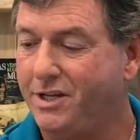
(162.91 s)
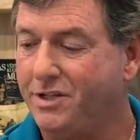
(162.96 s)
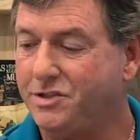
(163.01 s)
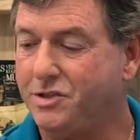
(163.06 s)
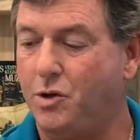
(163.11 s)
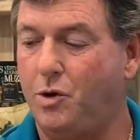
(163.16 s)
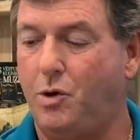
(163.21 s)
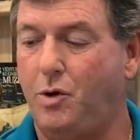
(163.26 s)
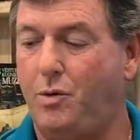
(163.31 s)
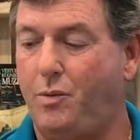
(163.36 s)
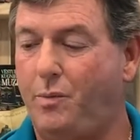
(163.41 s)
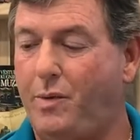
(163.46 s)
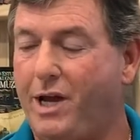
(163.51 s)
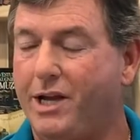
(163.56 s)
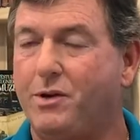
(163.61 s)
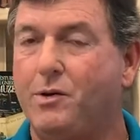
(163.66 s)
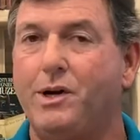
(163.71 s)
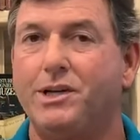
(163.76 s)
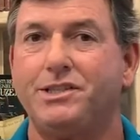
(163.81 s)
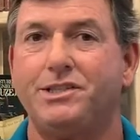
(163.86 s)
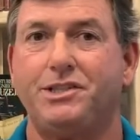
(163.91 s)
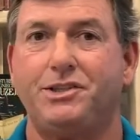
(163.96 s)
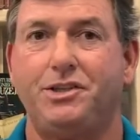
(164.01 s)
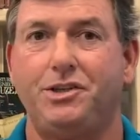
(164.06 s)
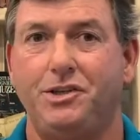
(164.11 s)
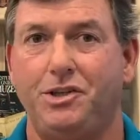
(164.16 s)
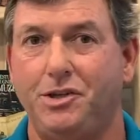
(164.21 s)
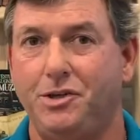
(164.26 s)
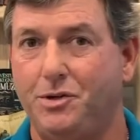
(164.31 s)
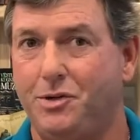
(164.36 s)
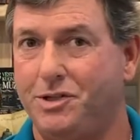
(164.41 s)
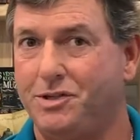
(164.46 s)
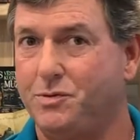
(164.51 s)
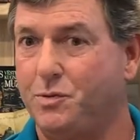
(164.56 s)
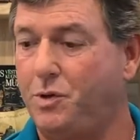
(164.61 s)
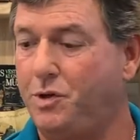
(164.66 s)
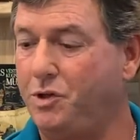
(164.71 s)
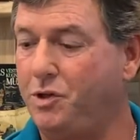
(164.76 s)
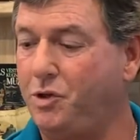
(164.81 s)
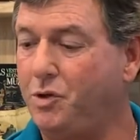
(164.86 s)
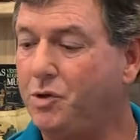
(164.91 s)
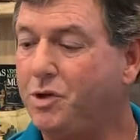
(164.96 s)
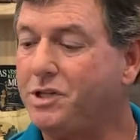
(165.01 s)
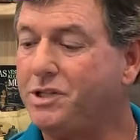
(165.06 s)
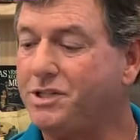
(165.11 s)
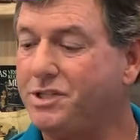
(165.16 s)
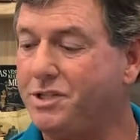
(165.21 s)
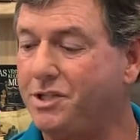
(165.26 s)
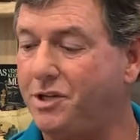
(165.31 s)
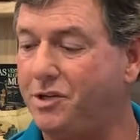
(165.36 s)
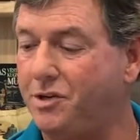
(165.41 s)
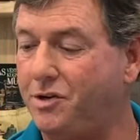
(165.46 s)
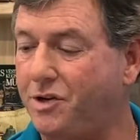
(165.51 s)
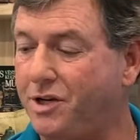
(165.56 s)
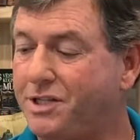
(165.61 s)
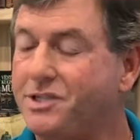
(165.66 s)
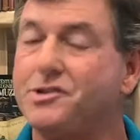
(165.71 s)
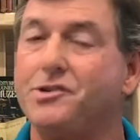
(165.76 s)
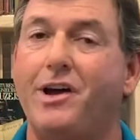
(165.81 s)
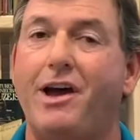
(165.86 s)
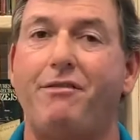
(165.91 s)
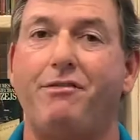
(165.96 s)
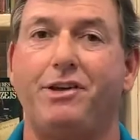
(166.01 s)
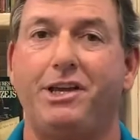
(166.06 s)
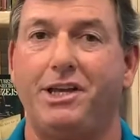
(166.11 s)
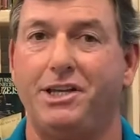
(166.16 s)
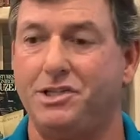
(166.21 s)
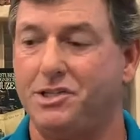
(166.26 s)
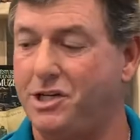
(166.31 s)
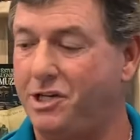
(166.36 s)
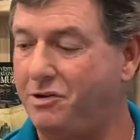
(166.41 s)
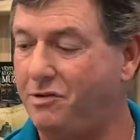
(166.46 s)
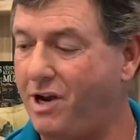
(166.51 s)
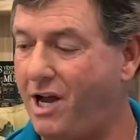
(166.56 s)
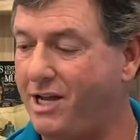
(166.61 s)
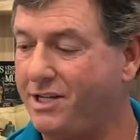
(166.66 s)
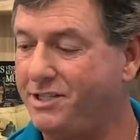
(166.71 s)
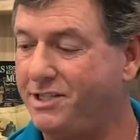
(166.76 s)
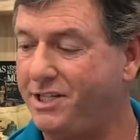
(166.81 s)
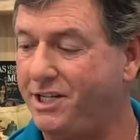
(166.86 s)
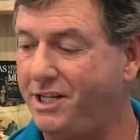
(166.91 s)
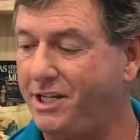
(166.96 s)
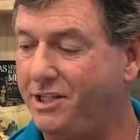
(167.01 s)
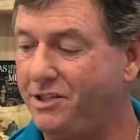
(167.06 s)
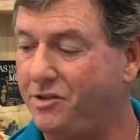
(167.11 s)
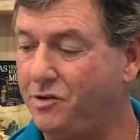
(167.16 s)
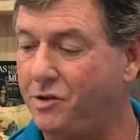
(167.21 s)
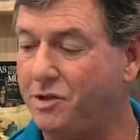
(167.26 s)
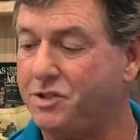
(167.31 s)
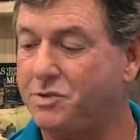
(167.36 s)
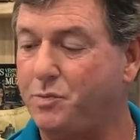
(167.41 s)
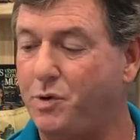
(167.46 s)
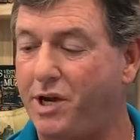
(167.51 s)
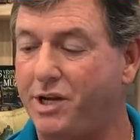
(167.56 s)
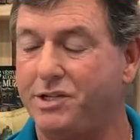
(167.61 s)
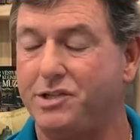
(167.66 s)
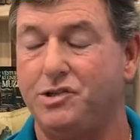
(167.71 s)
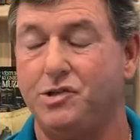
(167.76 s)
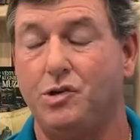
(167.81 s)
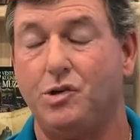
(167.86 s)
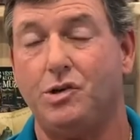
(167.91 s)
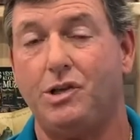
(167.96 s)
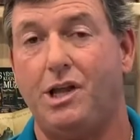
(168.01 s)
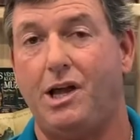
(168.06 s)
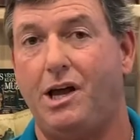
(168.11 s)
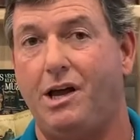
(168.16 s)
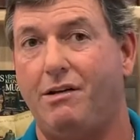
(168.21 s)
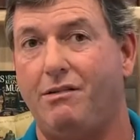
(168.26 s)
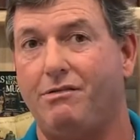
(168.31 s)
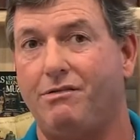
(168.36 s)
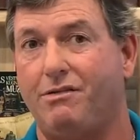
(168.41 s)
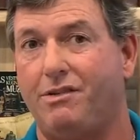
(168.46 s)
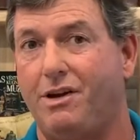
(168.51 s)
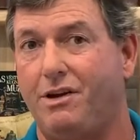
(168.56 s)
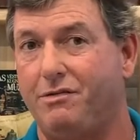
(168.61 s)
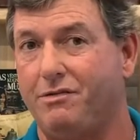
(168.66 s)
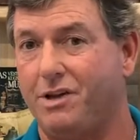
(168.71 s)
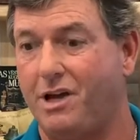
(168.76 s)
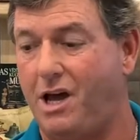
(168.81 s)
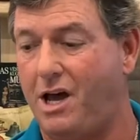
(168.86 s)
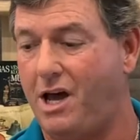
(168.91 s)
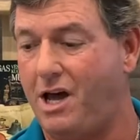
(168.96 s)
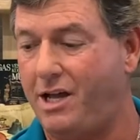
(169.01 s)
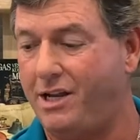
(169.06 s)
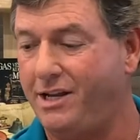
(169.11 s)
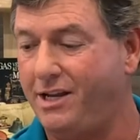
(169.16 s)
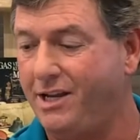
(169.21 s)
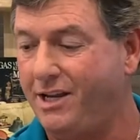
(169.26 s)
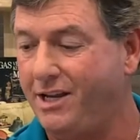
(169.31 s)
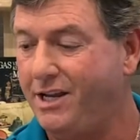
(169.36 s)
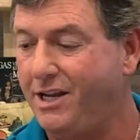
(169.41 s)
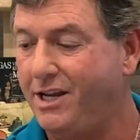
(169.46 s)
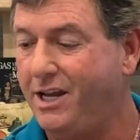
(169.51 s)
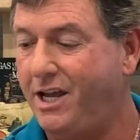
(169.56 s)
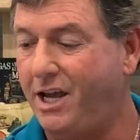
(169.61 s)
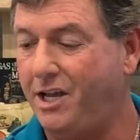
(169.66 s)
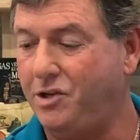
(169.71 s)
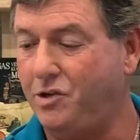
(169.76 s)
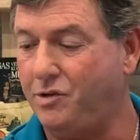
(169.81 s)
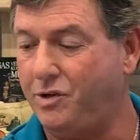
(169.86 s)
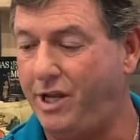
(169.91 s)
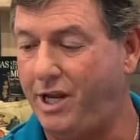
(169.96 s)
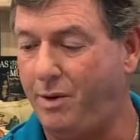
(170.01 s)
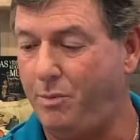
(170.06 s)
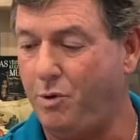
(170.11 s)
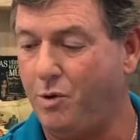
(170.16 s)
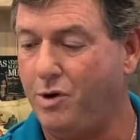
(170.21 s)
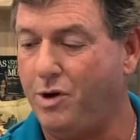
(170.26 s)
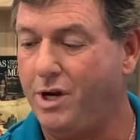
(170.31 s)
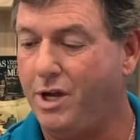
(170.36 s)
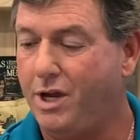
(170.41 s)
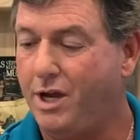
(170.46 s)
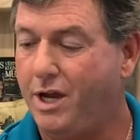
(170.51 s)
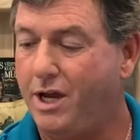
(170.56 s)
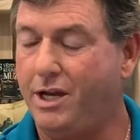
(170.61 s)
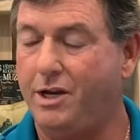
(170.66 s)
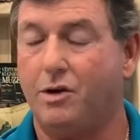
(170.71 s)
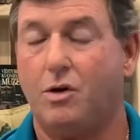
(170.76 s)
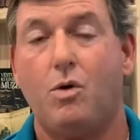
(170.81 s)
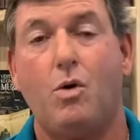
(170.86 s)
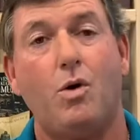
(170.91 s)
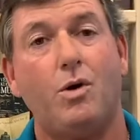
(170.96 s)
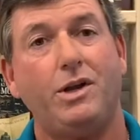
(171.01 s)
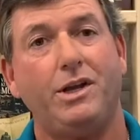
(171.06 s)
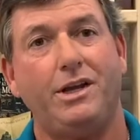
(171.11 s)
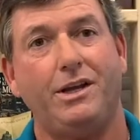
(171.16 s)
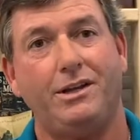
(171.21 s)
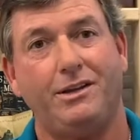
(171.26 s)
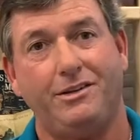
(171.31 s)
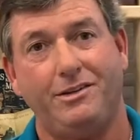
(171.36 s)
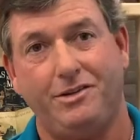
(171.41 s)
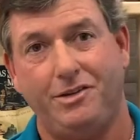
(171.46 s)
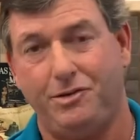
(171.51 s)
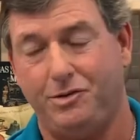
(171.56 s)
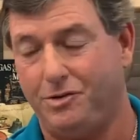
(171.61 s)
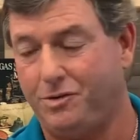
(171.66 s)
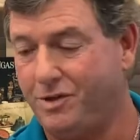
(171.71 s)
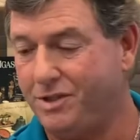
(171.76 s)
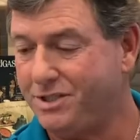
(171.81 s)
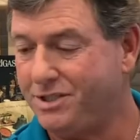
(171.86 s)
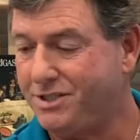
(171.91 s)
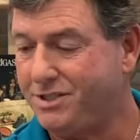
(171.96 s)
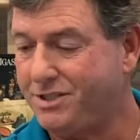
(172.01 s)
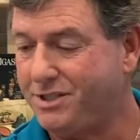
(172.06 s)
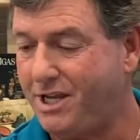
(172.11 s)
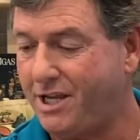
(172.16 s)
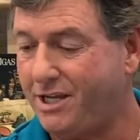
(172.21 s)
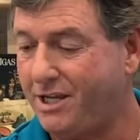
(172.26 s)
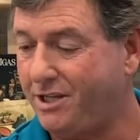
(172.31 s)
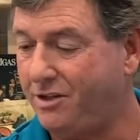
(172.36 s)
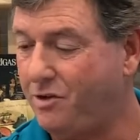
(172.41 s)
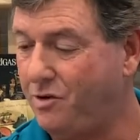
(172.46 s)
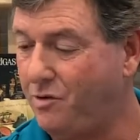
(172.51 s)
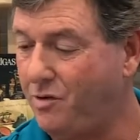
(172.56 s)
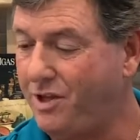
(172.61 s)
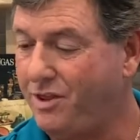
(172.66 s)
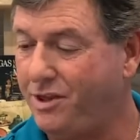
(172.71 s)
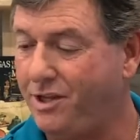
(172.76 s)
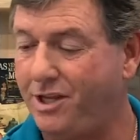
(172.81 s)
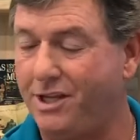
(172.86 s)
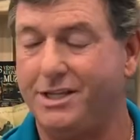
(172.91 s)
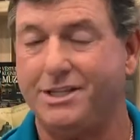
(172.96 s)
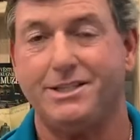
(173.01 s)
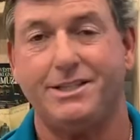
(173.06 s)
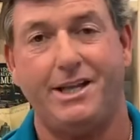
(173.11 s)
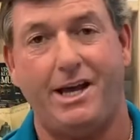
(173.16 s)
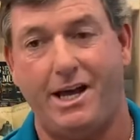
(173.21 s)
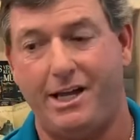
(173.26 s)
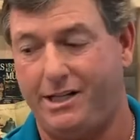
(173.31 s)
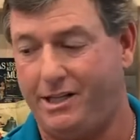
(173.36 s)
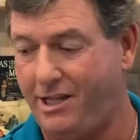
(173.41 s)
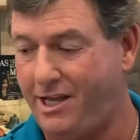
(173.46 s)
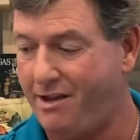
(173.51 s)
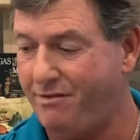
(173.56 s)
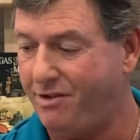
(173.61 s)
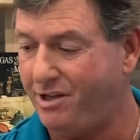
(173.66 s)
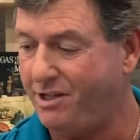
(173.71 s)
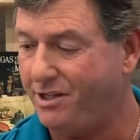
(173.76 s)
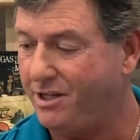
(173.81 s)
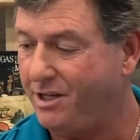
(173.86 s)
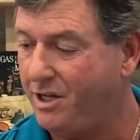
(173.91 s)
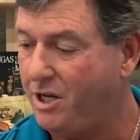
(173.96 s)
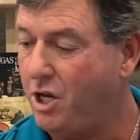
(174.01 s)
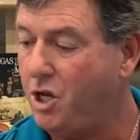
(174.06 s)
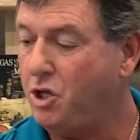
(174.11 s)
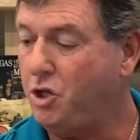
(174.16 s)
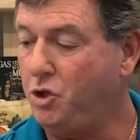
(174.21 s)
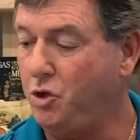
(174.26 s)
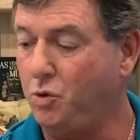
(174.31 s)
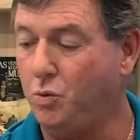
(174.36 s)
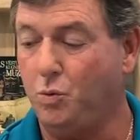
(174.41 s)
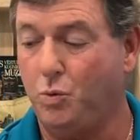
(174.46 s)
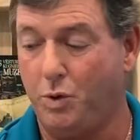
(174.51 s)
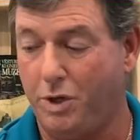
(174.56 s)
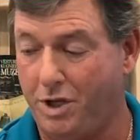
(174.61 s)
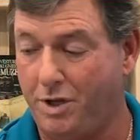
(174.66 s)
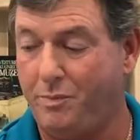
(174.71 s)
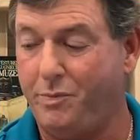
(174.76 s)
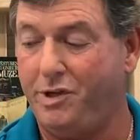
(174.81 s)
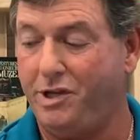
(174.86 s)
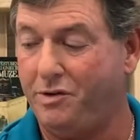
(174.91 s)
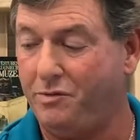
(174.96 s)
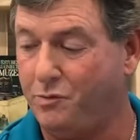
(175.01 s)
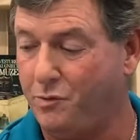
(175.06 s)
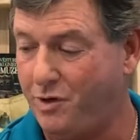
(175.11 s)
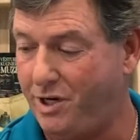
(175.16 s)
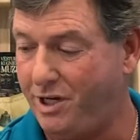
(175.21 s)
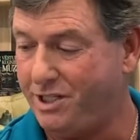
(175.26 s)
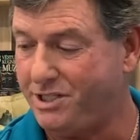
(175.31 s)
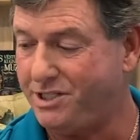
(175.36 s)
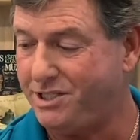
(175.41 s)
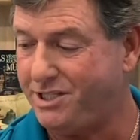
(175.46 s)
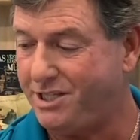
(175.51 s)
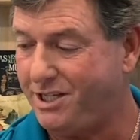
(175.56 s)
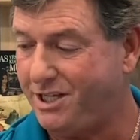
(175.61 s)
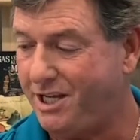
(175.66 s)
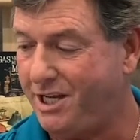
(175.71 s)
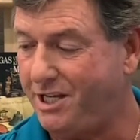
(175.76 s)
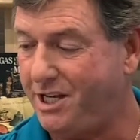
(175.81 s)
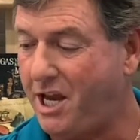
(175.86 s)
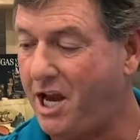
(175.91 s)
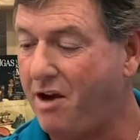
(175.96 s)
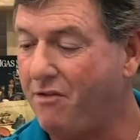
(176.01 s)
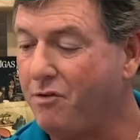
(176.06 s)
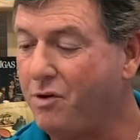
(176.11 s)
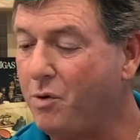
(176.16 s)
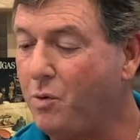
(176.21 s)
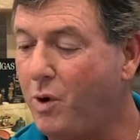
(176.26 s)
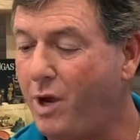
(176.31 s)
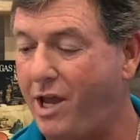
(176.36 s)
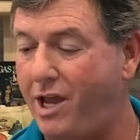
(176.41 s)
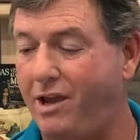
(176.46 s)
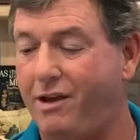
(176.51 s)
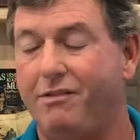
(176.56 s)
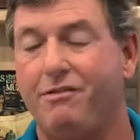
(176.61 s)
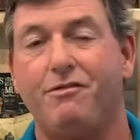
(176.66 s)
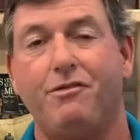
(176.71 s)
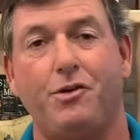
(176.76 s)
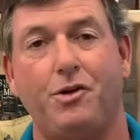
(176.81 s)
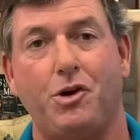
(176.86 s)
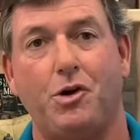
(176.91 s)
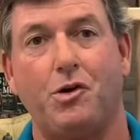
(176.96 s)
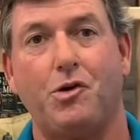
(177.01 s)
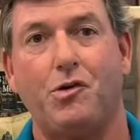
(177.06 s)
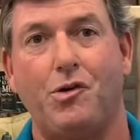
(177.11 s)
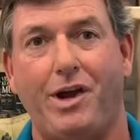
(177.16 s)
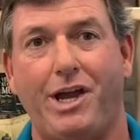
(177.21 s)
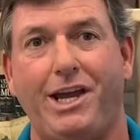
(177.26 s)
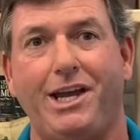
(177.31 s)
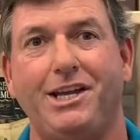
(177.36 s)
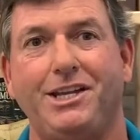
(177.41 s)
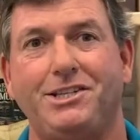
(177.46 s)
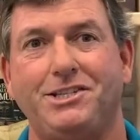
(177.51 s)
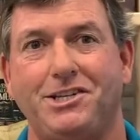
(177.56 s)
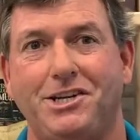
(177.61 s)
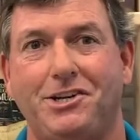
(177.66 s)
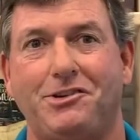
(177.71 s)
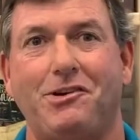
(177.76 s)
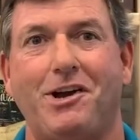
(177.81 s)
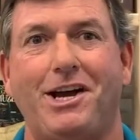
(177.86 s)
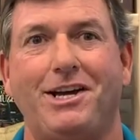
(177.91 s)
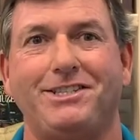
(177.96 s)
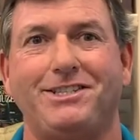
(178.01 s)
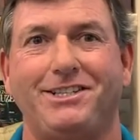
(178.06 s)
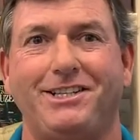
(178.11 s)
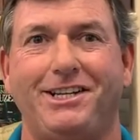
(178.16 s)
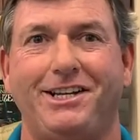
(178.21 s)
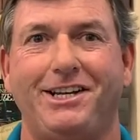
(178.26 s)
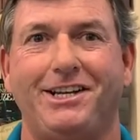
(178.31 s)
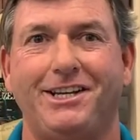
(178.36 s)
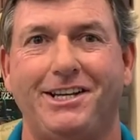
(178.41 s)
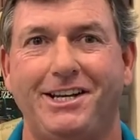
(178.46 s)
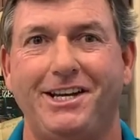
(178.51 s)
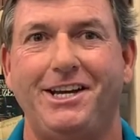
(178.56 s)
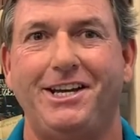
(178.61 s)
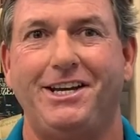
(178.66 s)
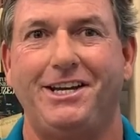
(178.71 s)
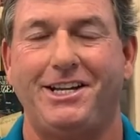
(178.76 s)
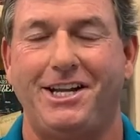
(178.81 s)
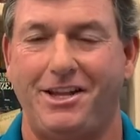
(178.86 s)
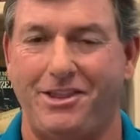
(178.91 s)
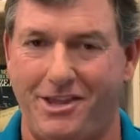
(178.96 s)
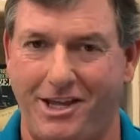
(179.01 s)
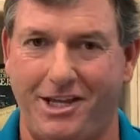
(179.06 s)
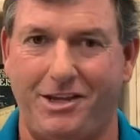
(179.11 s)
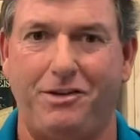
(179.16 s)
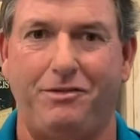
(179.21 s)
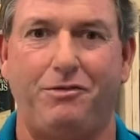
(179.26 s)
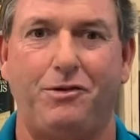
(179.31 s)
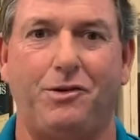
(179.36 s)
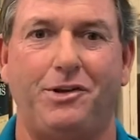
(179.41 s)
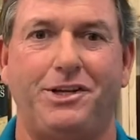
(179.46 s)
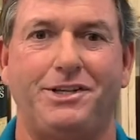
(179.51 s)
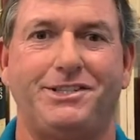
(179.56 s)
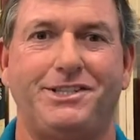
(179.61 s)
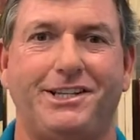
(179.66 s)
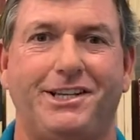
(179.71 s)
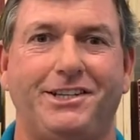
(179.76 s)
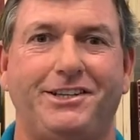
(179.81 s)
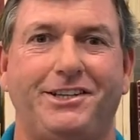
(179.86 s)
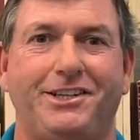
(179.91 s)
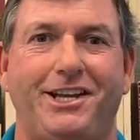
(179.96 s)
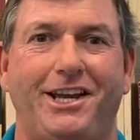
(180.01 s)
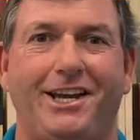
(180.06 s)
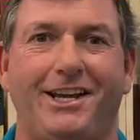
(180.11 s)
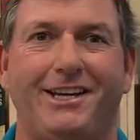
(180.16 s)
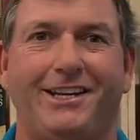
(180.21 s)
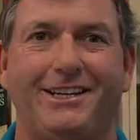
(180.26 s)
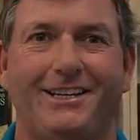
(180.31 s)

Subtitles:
So my question to you is, will you consider extravagant generosity to express your love of God and your neighbor? And according to 2 Corinthians 9:11, you will be enriched in every way for your great generosity. And I thank you for listening today.